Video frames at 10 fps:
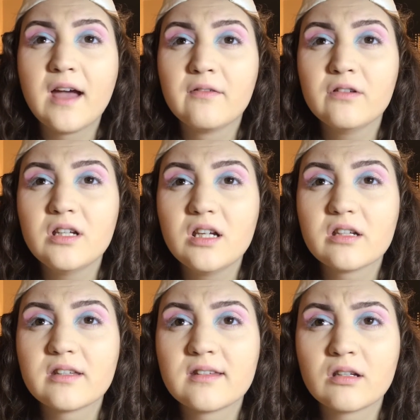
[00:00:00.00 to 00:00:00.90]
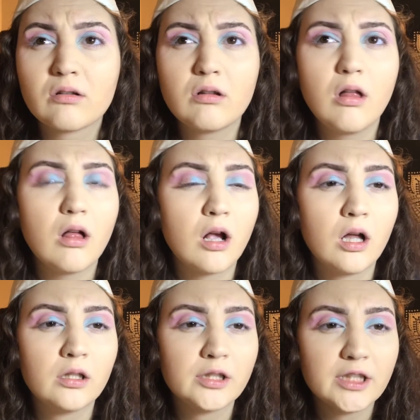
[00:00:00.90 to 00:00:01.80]
every single
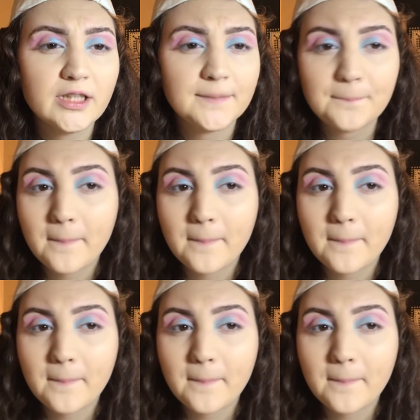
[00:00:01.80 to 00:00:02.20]
color